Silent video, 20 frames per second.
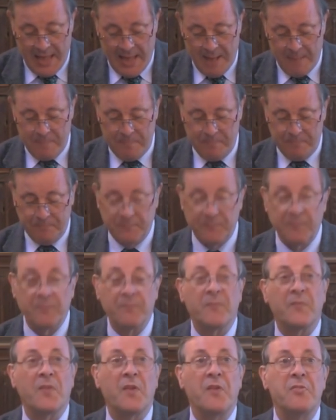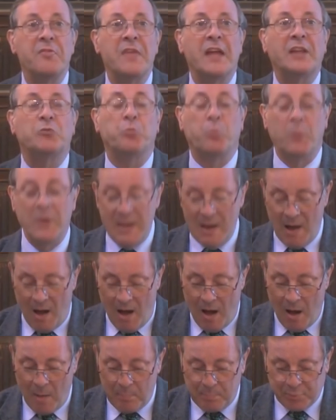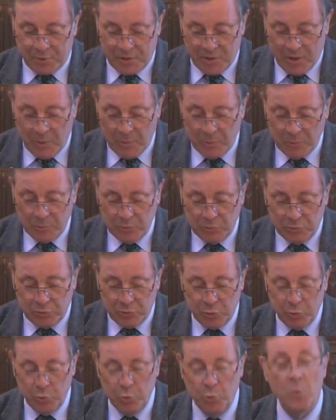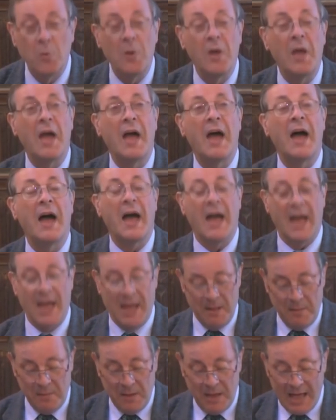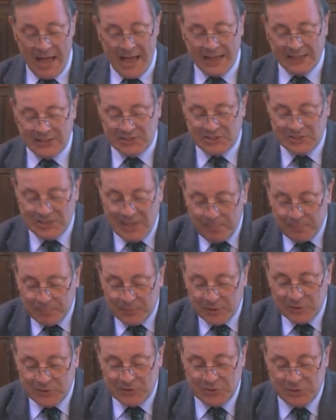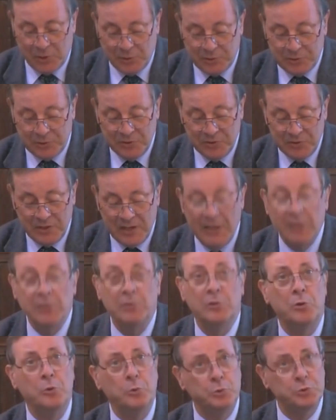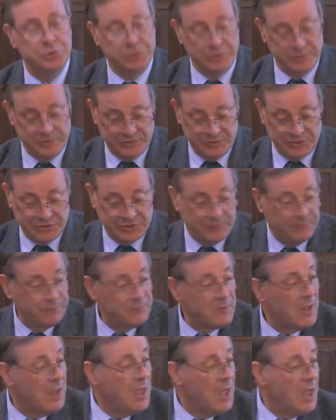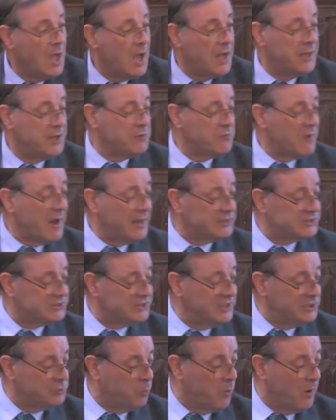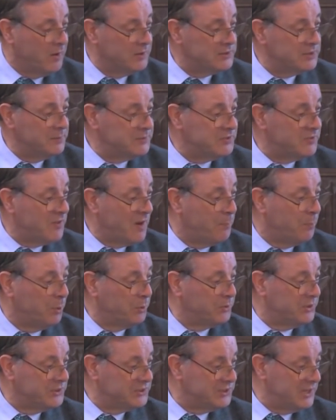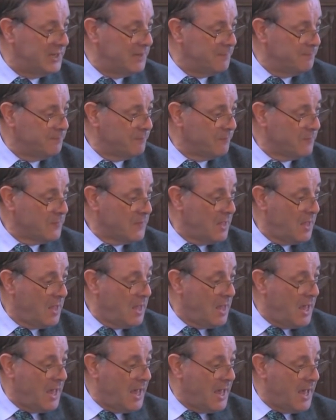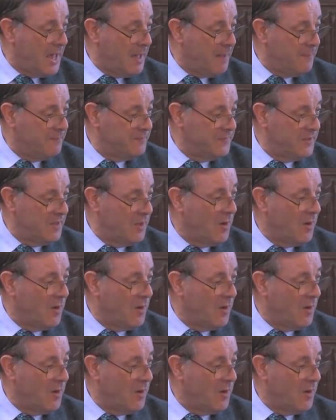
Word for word: um, that we are prone to accept certain illusions and he writes these words. Let me see if I put this in. Um,